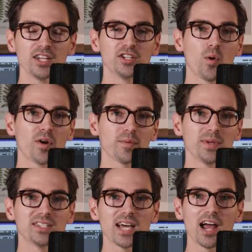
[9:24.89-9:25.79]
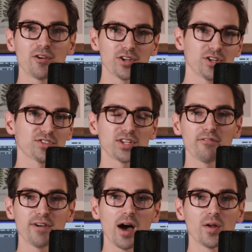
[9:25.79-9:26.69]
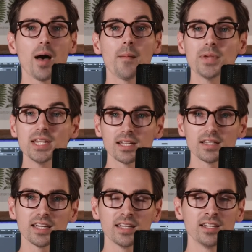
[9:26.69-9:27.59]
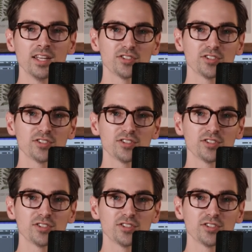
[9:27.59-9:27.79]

you don't want to be tiring yourself out immediately.